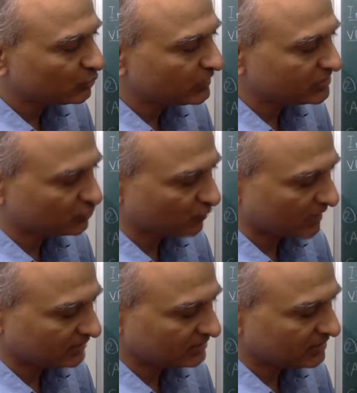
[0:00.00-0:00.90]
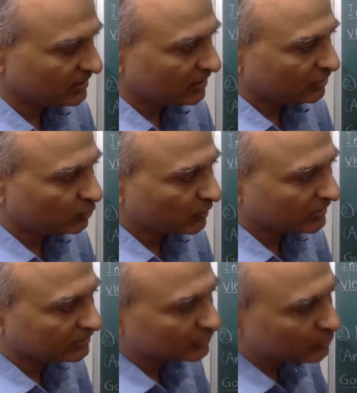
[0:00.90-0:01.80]
is 1 to
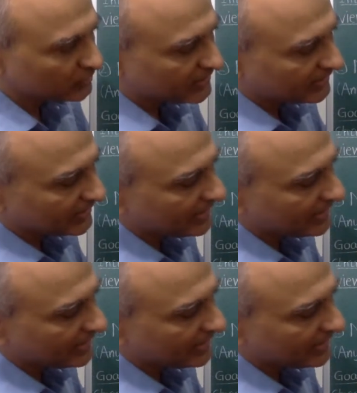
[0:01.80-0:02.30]
conclude that A